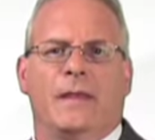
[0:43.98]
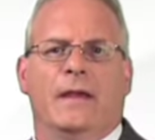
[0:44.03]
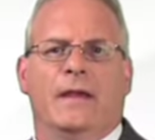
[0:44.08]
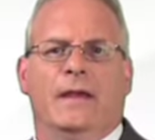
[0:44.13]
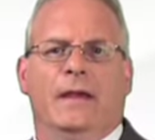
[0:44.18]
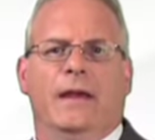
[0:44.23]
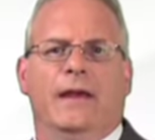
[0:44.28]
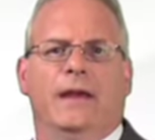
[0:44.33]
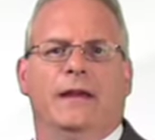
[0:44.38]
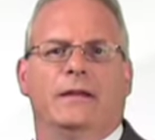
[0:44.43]

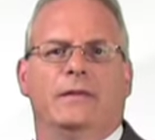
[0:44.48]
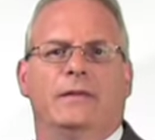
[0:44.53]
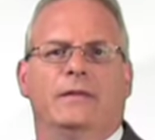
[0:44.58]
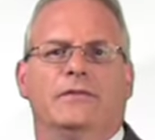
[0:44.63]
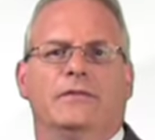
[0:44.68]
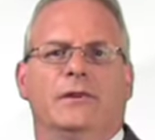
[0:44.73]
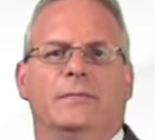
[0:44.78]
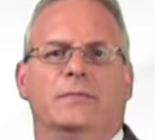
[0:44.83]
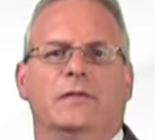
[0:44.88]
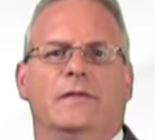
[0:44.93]
and
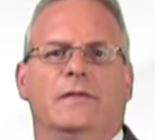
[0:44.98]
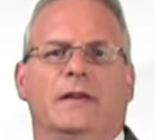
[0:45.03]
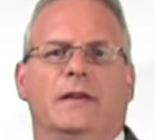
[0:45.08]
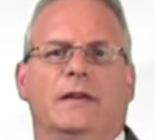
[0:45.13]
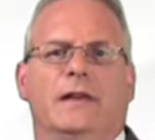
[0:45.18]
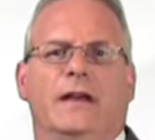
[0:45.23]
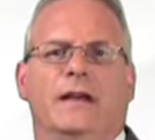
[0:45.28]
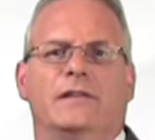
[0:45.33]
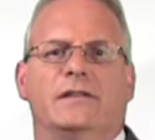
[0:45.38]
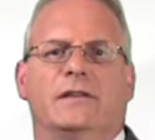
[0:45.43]
ships of the
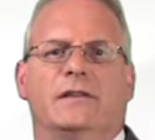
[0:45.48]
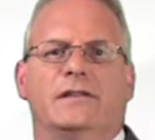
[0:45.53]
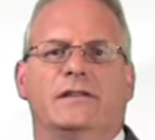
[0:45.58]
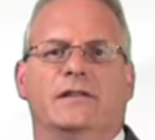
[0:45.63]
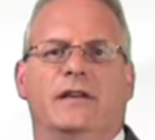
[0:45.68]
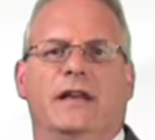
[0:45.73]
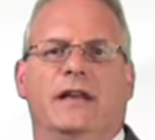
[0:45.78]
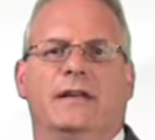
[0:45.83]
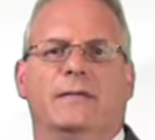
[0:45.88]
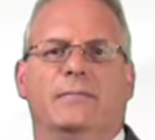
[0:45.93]
Alaska
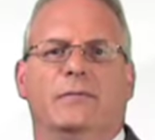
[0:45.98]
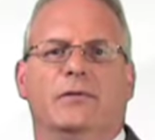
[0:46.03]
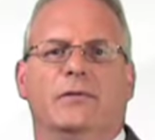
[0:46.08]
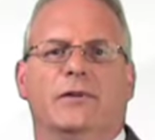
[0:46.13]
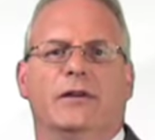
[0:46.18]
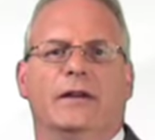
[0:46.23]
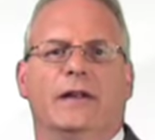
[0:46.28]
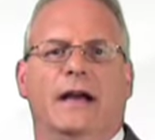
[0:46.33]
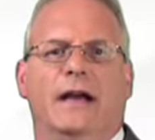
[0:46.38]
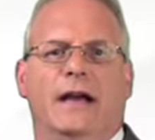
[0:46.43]
State
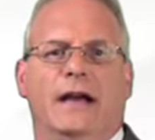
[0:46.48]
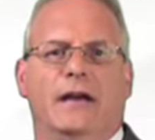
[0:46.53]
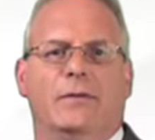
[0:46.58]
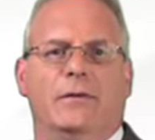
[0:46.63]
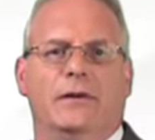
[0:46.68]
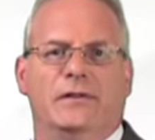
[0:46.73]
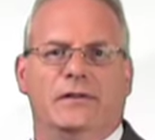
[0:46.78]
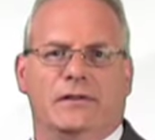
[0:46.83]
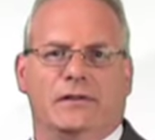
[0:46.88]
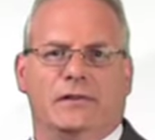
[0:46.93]
Marine
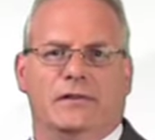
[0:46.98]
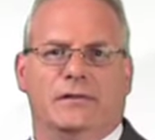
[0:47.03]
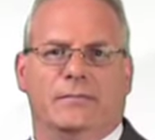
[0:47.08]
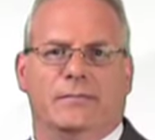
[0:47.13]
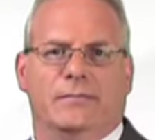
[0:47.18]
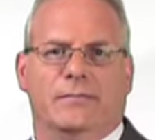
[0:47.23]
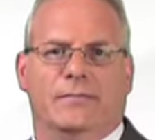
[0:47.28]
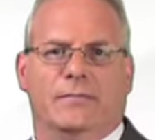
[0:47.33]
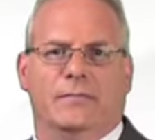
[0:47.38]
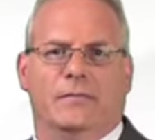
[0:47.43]
Highway System.
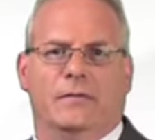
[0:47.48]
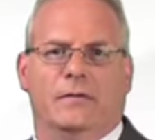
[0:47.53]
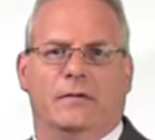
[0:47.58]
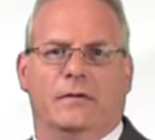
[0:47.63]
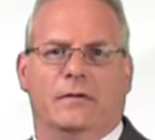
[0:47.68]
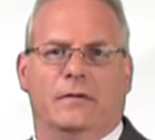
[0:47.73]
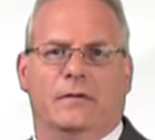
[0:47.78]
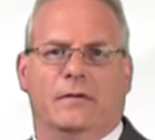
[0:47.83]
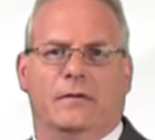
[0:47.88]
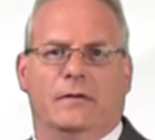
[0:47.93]

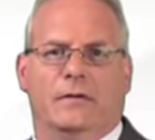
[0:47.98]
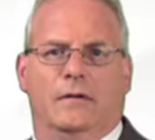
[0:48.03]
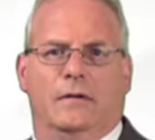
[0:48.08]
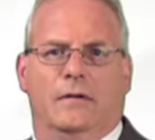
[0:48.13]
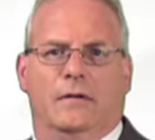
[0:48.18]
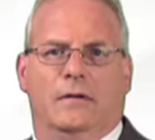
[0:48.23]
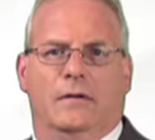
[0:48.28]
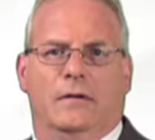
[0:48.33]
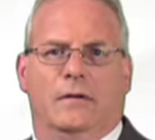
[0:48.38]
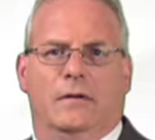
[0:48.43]

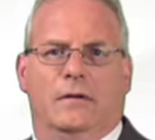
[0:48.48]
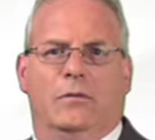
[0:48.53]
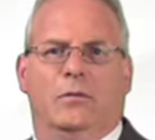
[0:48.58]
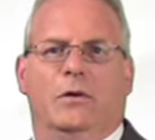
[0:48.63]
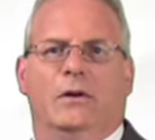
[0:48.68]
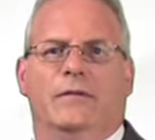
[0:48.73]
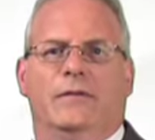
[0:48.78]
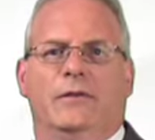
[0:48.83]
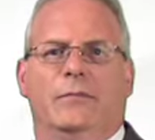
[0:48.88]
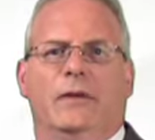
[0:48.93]

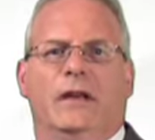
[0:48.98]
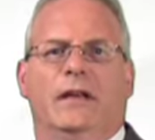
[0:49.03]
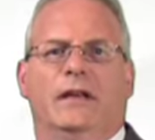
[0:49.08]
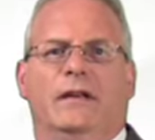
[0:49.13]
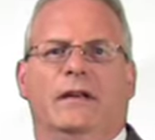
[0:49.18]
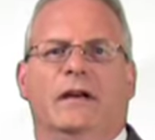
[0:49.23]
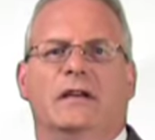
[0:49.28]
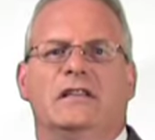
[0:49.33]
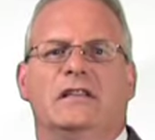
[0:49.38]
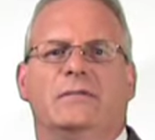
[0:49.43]
One of their main
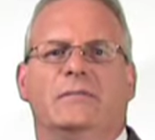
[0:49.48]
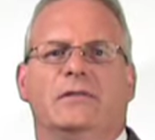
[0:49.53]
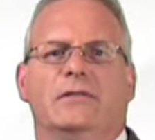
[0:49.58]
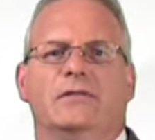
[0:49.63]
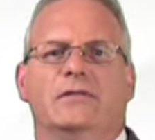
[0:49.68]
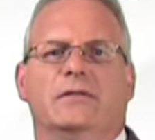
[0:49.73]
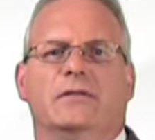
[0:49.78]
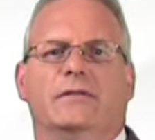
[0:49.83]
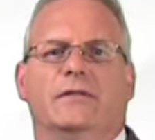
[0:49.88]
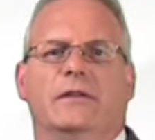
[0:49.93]

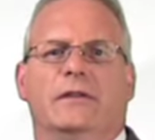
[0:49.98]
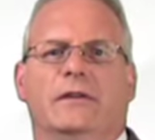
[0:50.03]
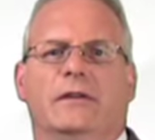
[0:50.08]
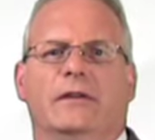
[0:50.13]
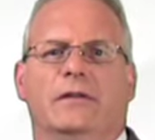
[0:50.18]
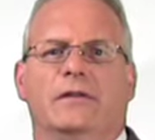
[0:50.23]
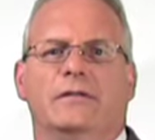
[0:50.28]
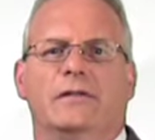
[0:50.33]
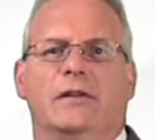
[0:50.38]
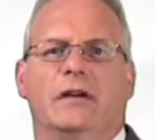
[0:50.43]
customers over the
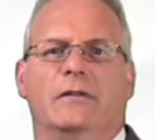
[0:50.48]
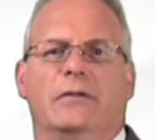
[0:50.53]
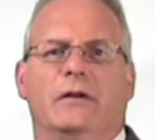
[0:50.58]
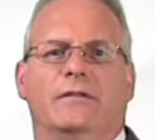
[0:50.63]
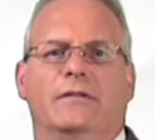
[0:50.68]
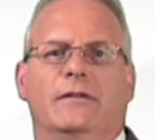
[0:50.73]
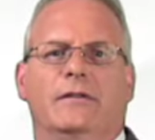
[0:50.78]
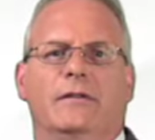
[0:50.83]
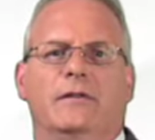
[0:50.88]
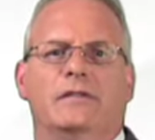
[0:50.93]
years,
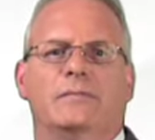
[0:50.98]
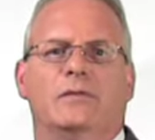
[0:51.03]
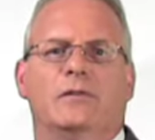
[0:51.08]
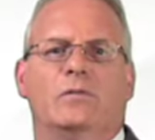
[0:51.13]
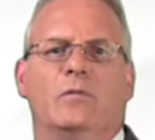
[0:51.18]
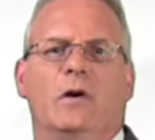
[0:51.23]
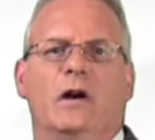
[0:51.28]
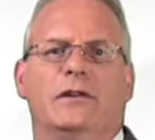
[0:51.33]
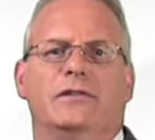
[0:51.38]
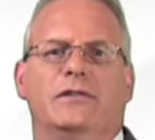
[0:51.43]
however, has been
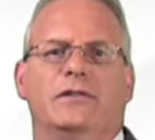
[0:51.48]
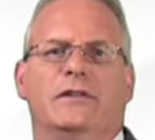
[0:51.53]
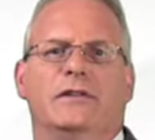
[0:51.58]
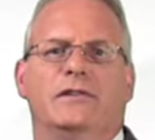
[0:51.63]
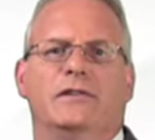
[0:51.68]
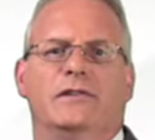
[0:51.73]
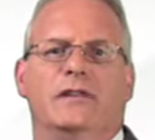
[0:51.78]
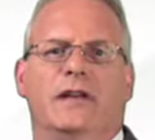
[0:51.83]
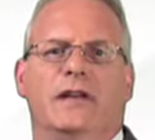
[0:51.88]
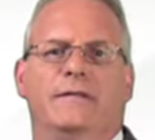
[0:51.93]
Washington
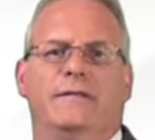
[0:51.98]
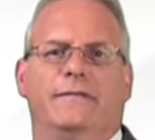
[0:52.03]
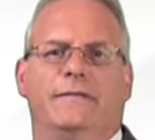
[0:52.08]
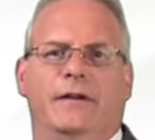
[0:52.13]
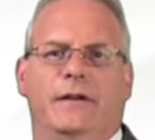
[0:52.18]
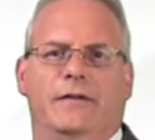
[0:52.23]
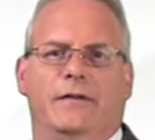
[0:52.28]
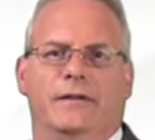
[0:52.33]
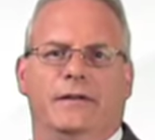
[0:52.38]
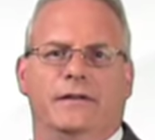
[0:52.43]
State
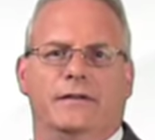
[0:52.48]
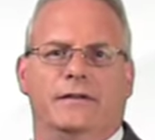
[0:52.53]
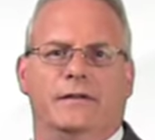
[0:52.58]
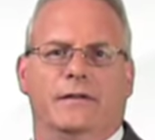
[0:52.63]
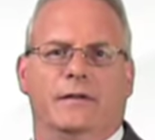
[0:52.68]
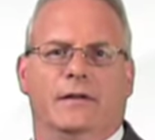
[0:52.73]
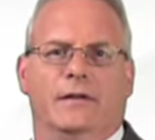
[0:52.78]
Ferries.